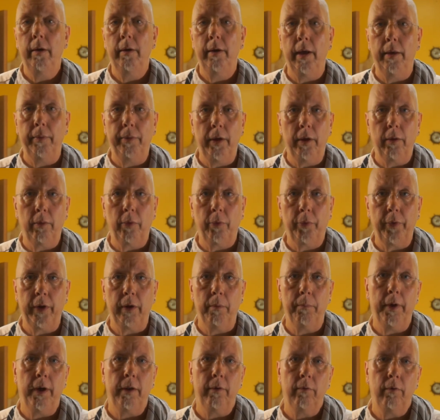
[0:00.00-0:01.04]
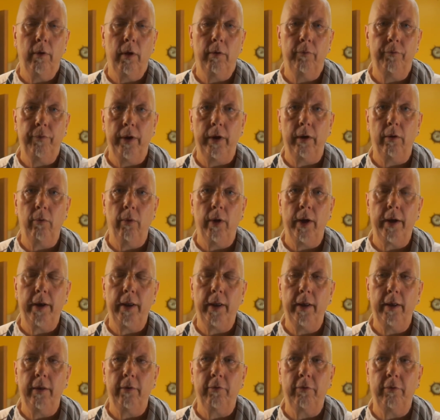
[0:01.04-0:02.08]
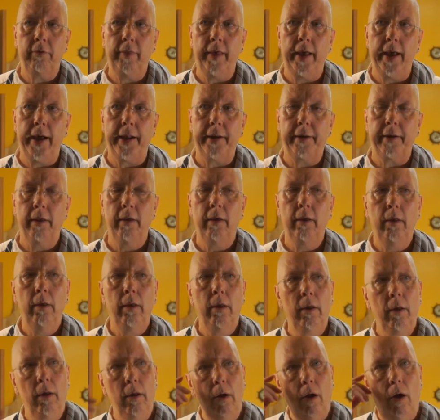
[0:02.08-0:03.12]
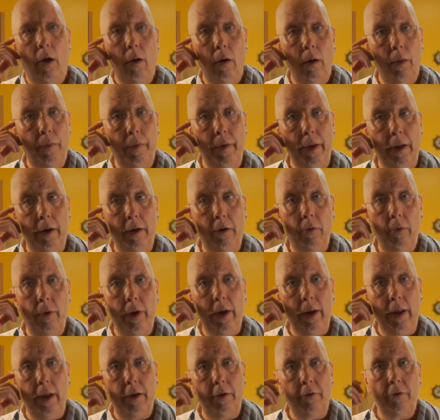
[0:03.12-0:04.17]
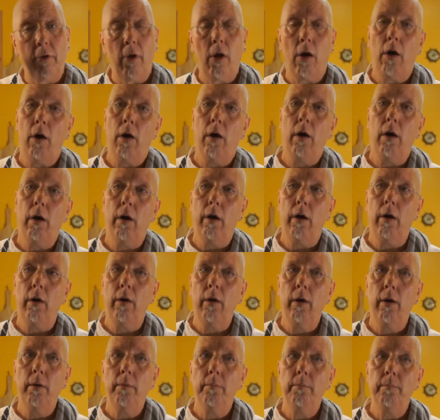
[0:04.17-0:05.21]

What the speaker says: Now, the other thing about a vinaigrette is that all of the ingredients are